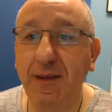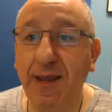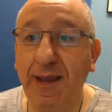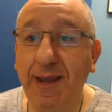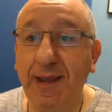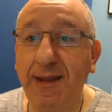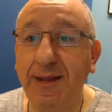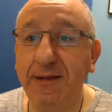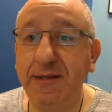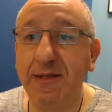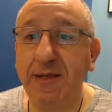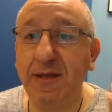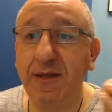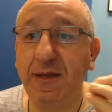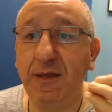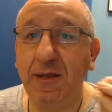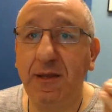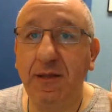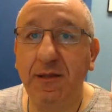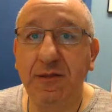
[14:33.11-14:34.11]
and
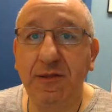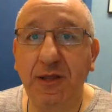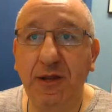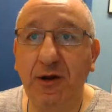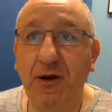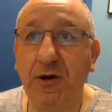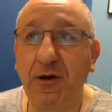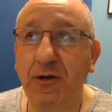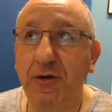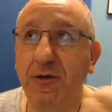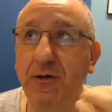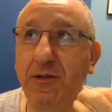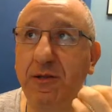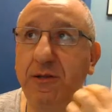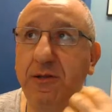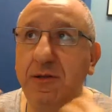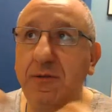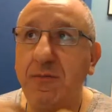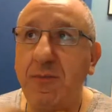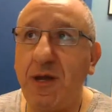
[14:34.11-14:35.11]
they are,
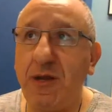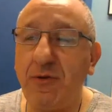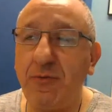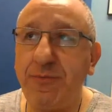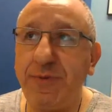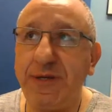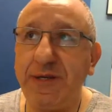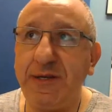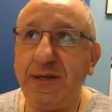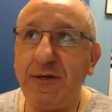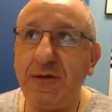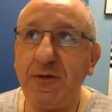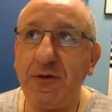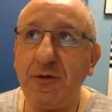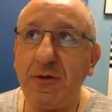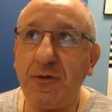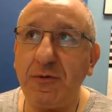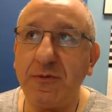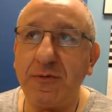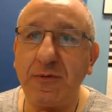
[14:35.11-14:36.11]
in my opinion, you
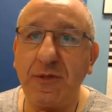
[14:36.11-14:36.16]
know,